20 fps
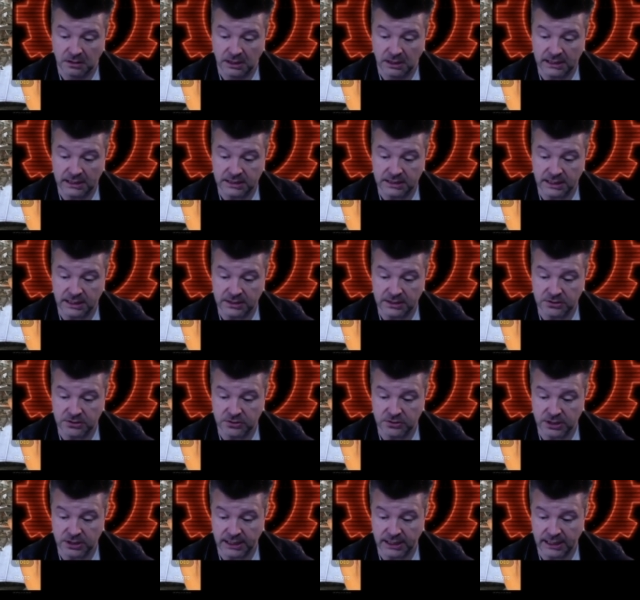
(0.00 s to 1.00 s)
it's nice. There's
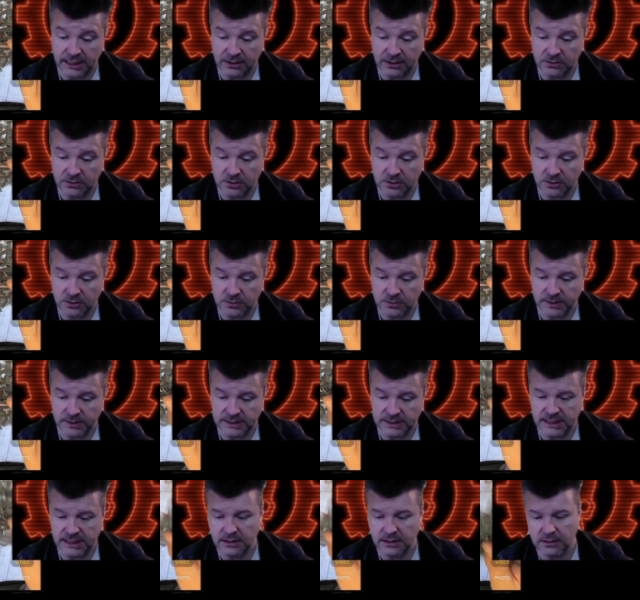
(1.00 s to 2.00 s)
again, there's lots of wee
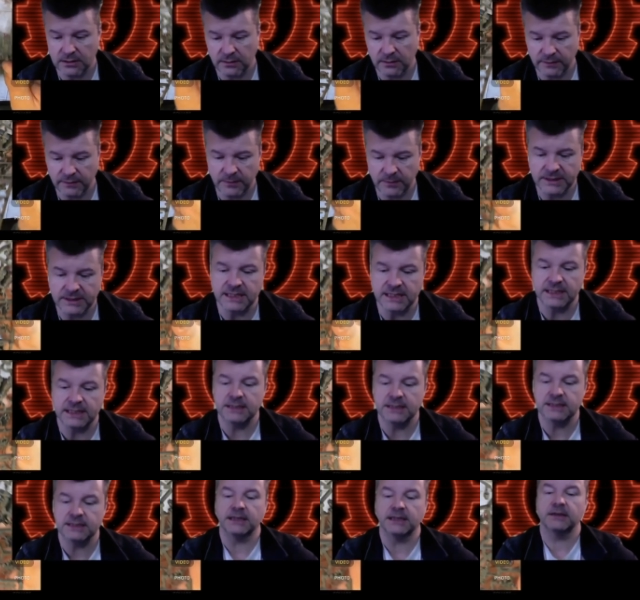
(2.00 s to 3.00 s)
lovely wee
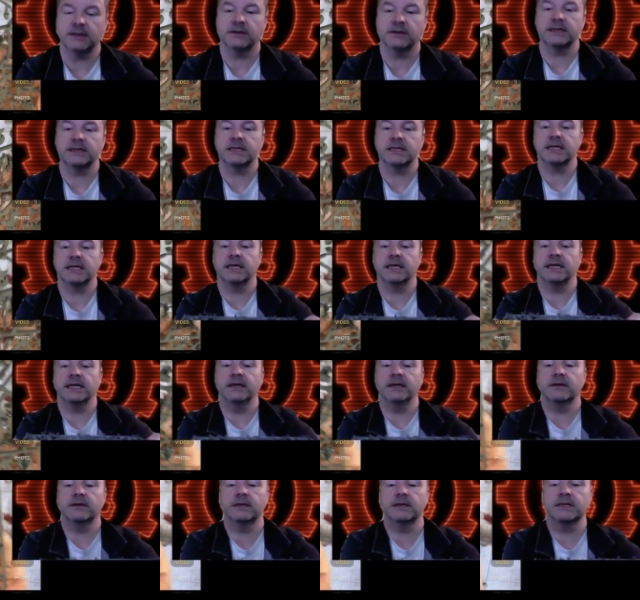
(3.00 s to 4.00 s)
details. Like look at this guy
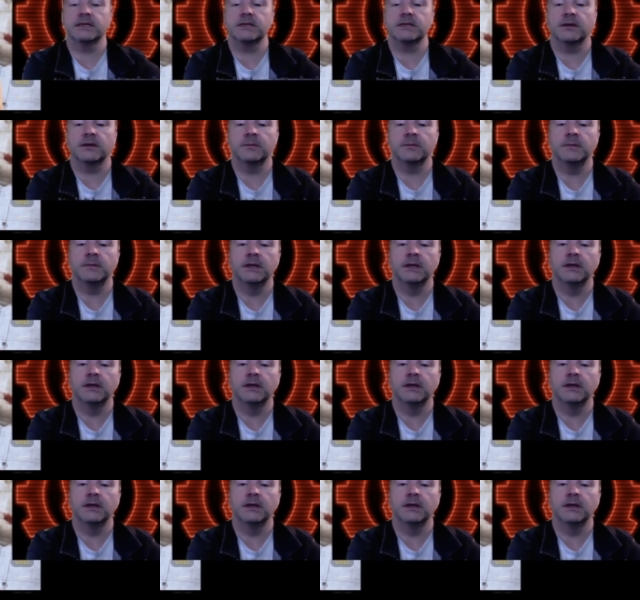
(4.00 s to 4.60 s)
here, this arm.